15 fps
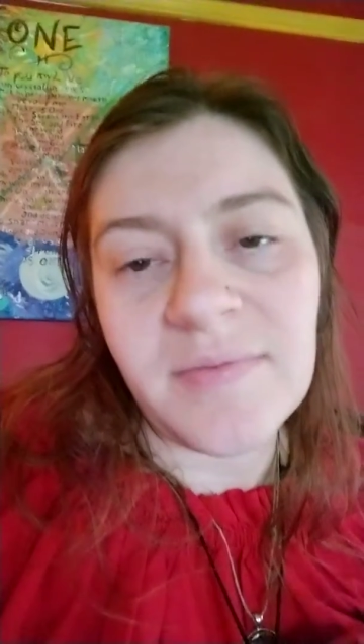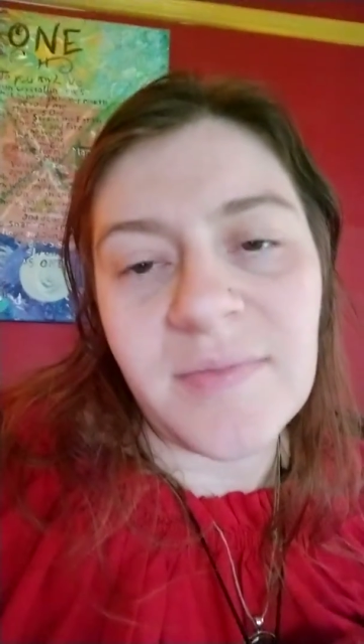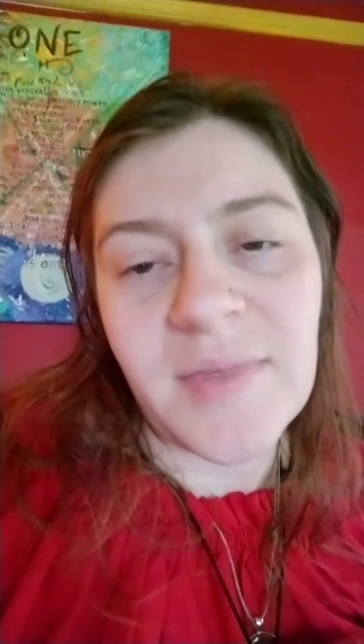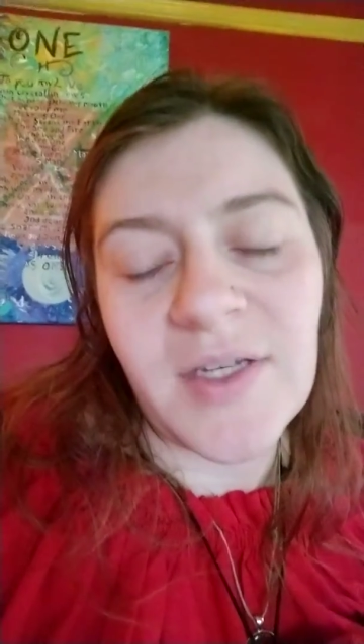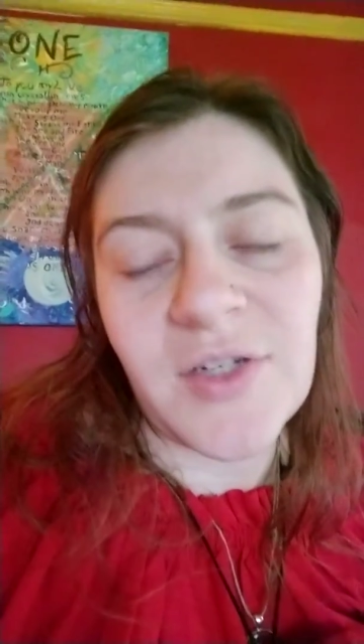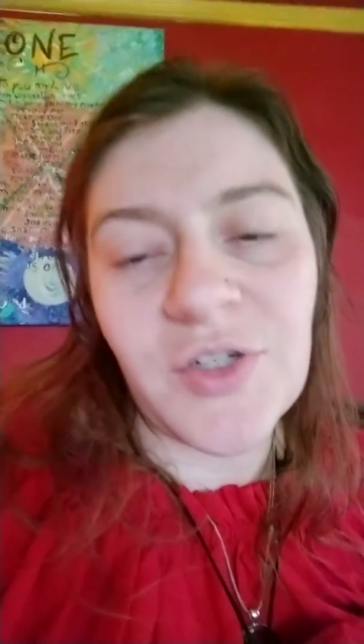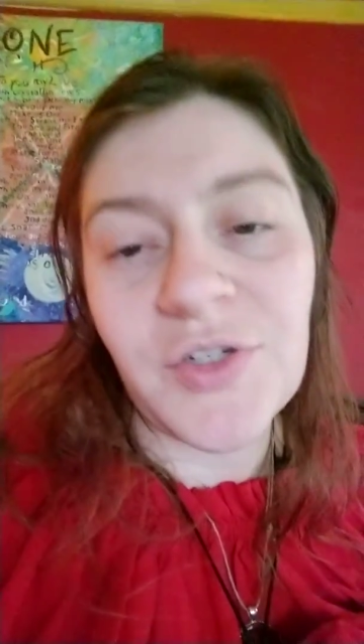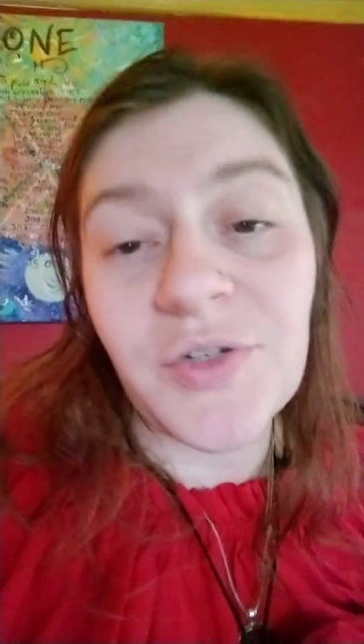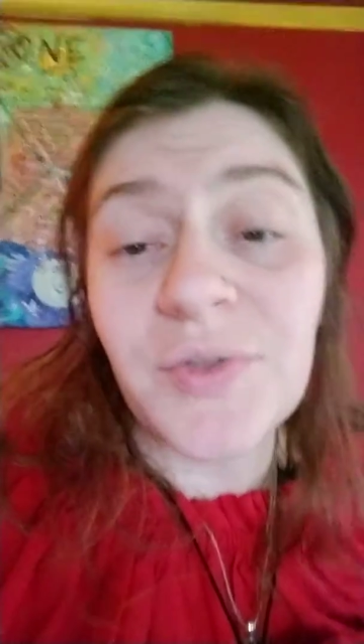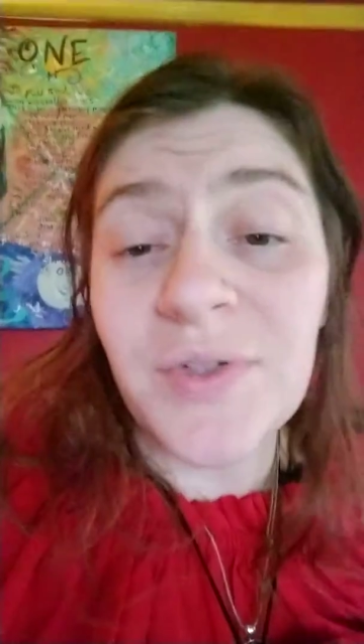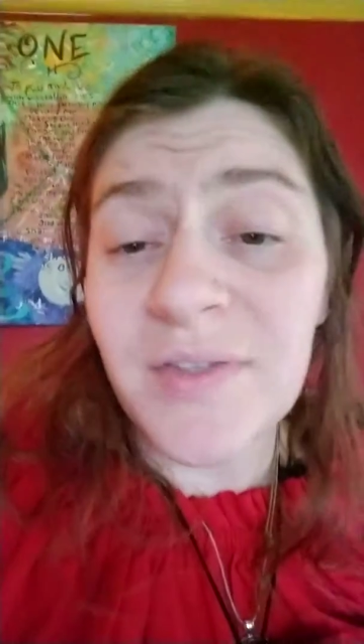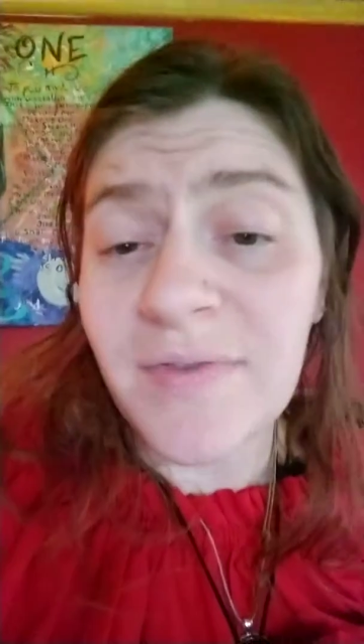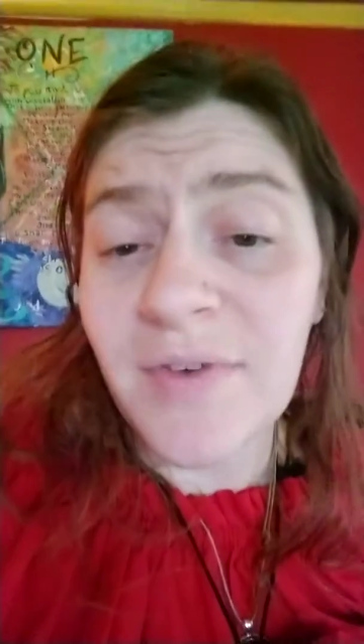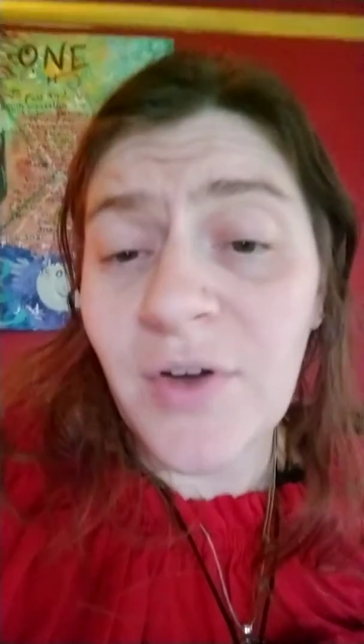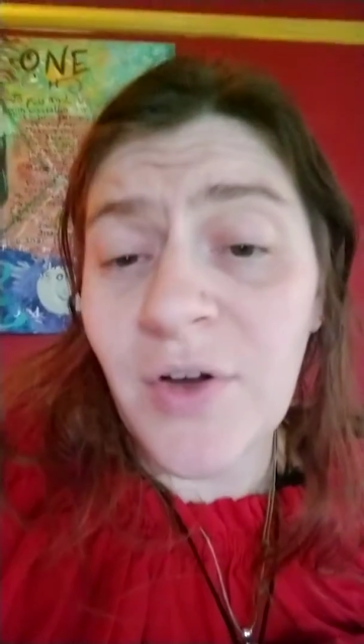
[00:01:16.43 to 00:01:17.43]
been too
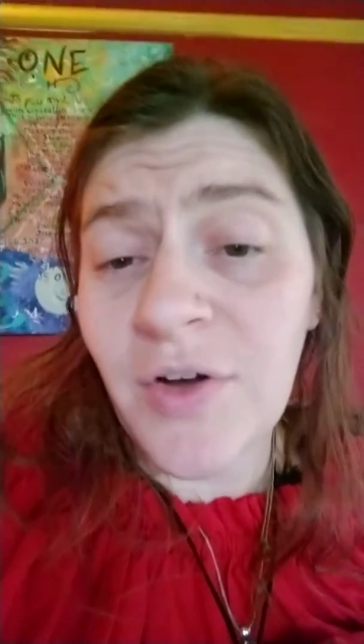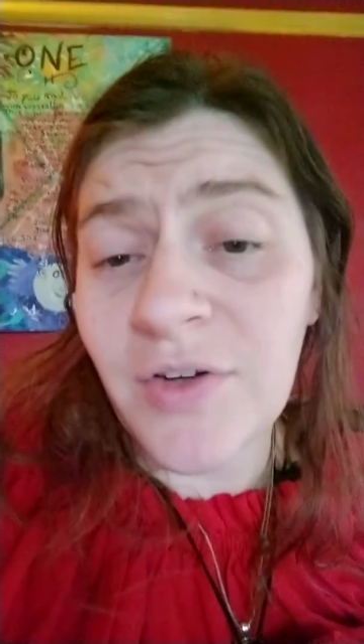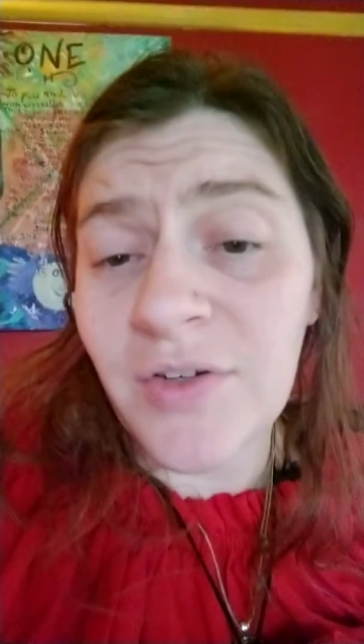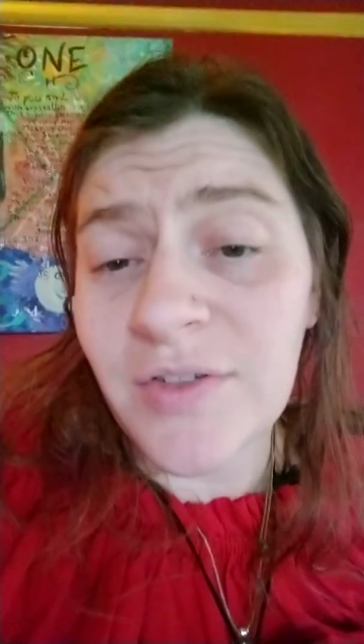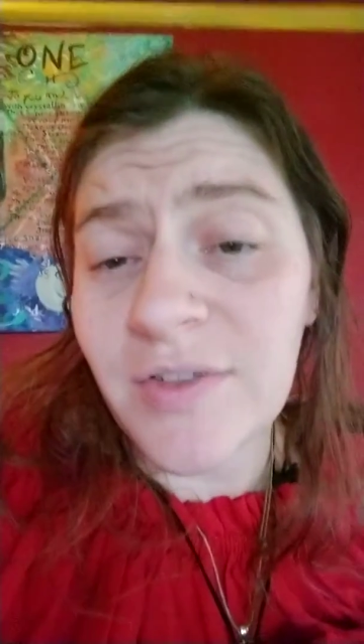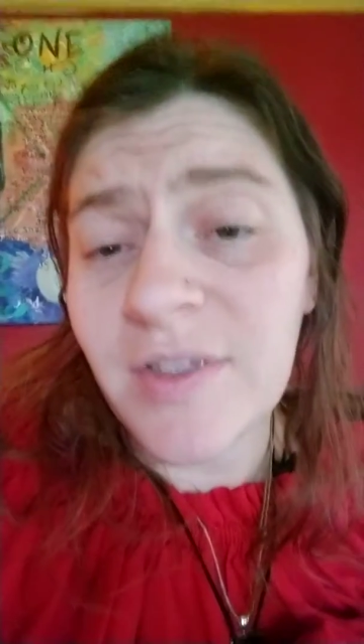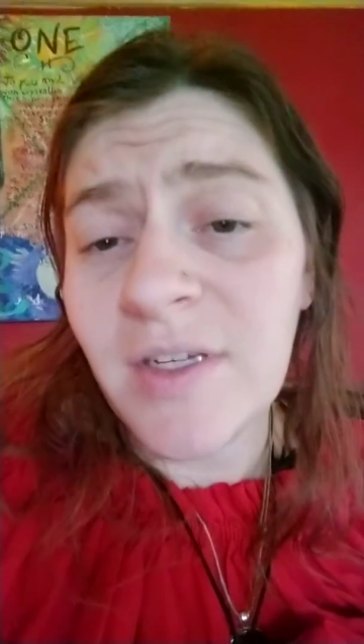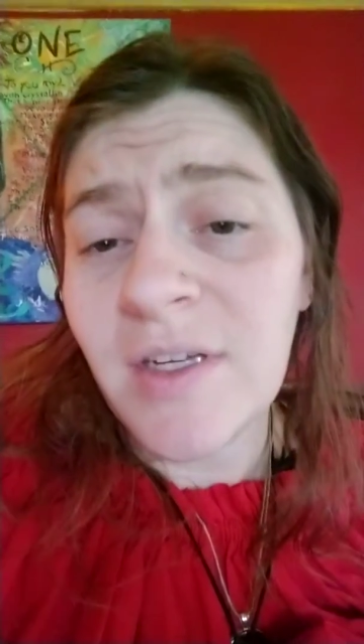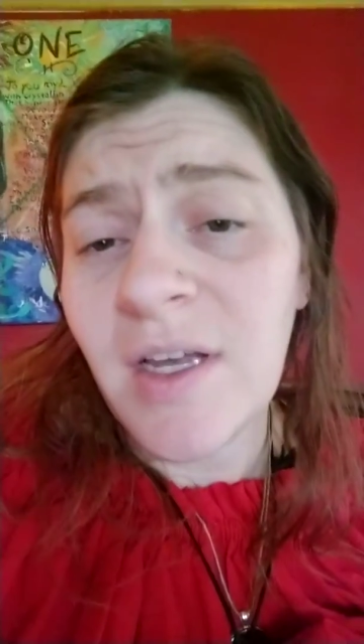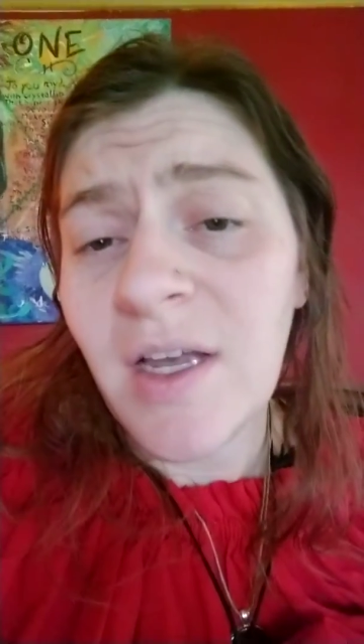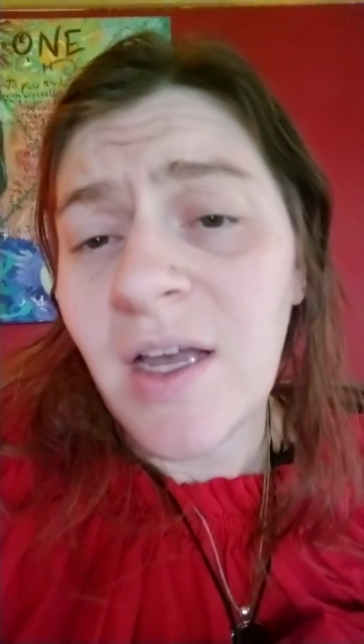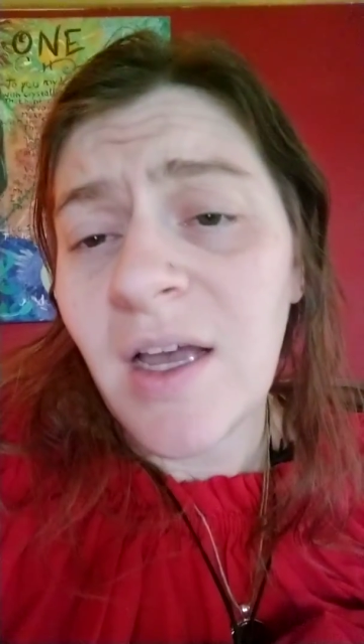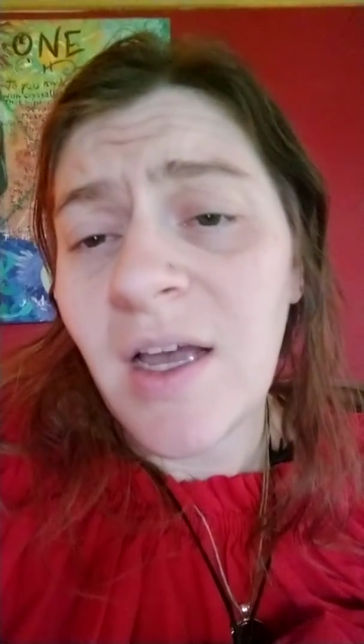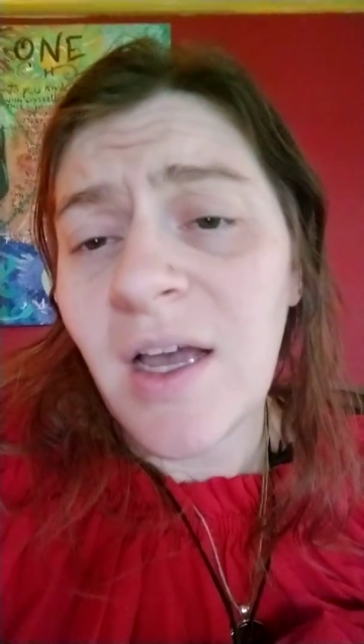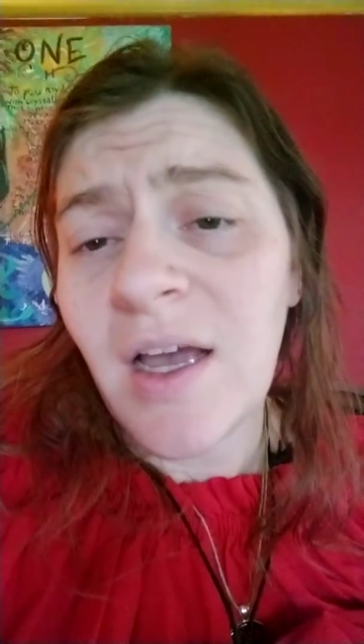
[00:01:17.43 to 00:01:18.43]
difficult.
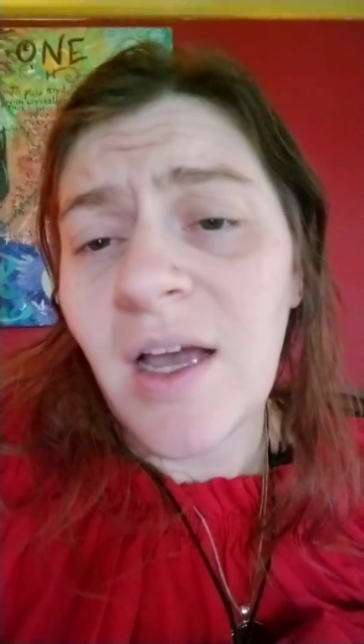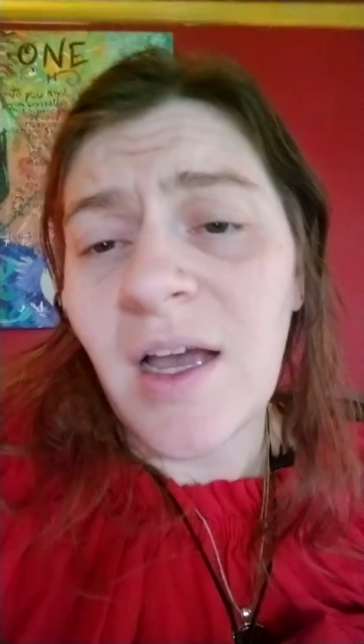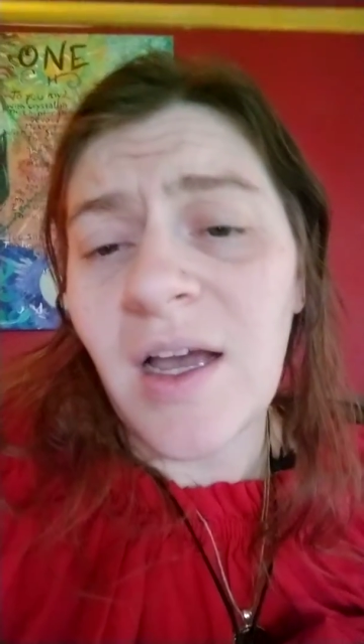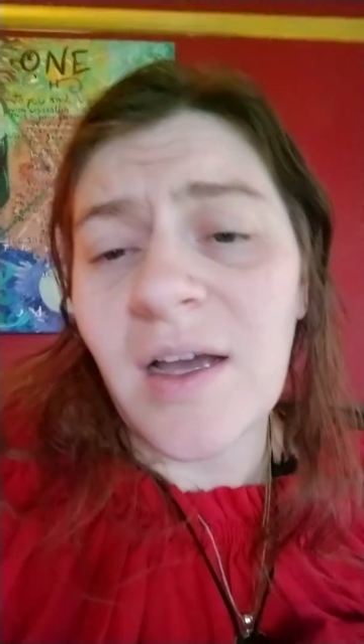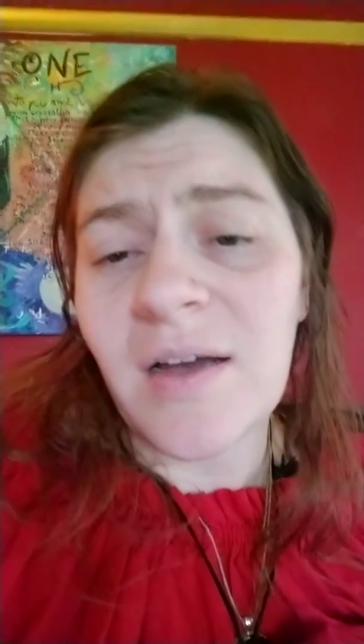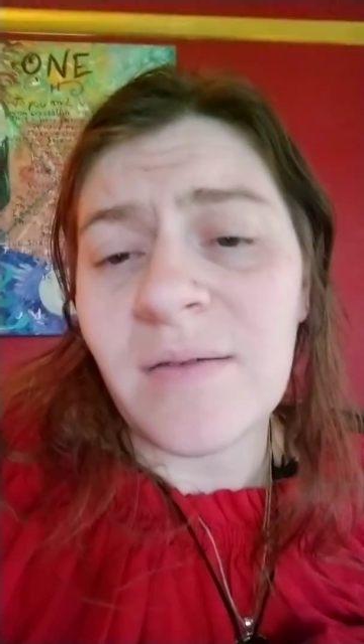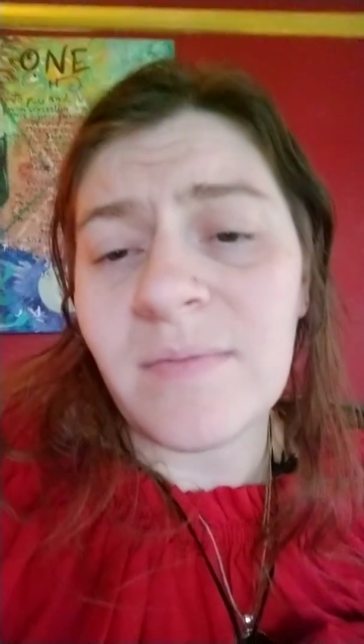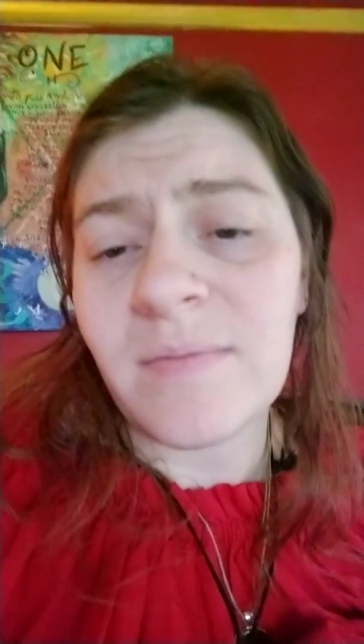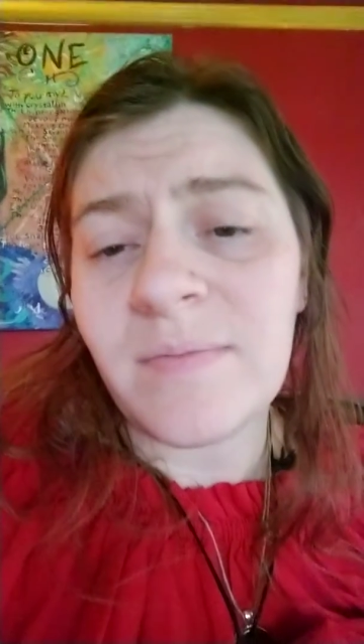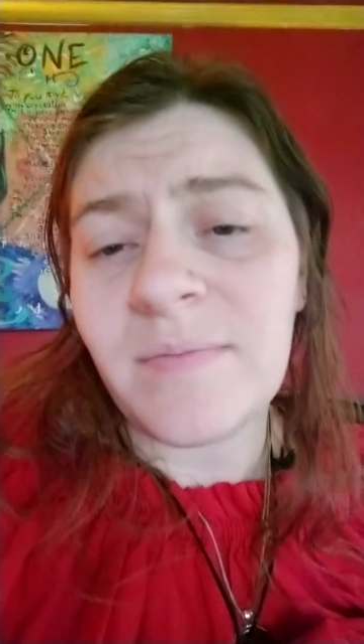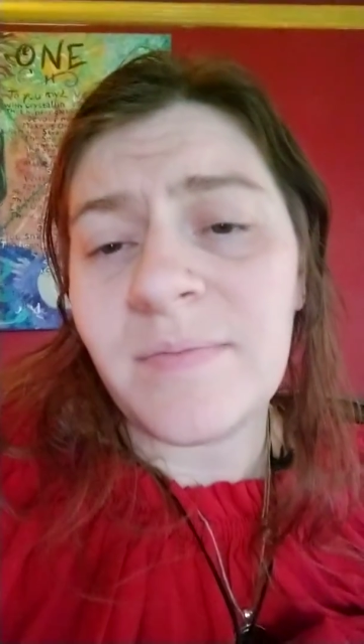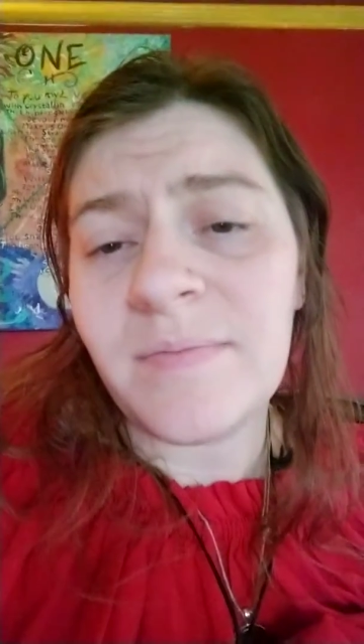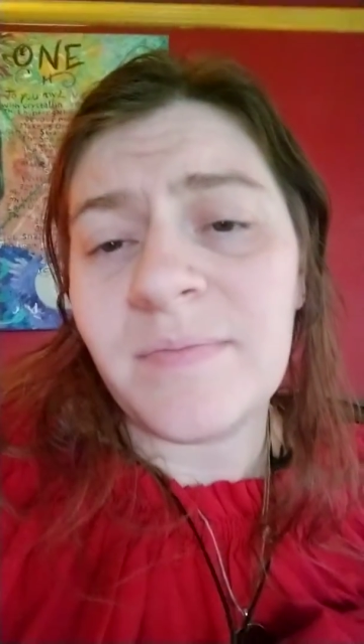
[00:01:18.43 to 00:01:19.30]
It